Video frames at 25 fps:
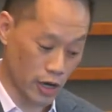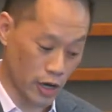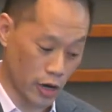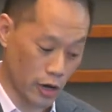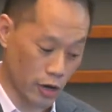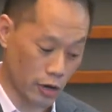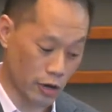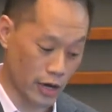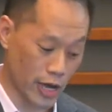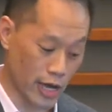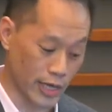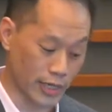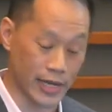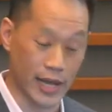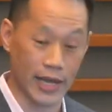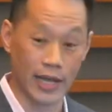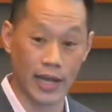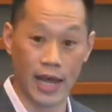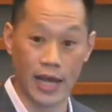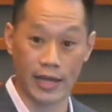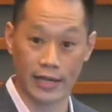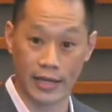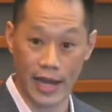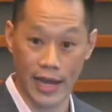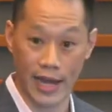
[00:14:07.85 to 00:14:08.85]
or
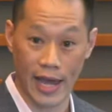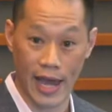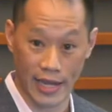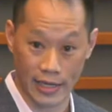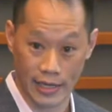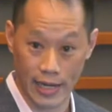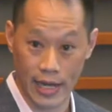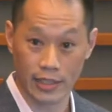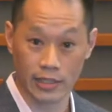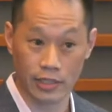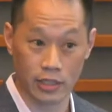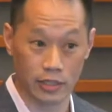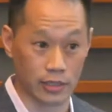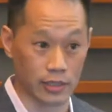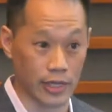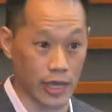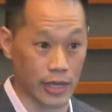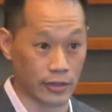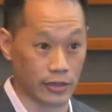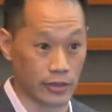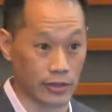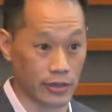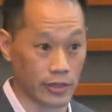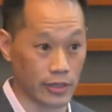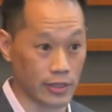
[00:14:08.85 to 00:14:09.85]
adnexal
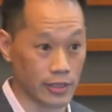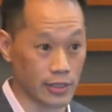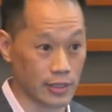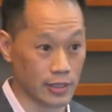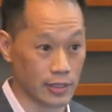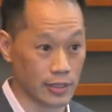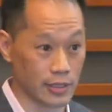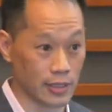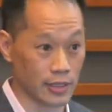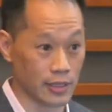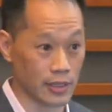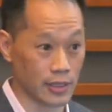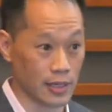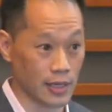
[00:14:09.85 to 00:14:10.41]
tenderness.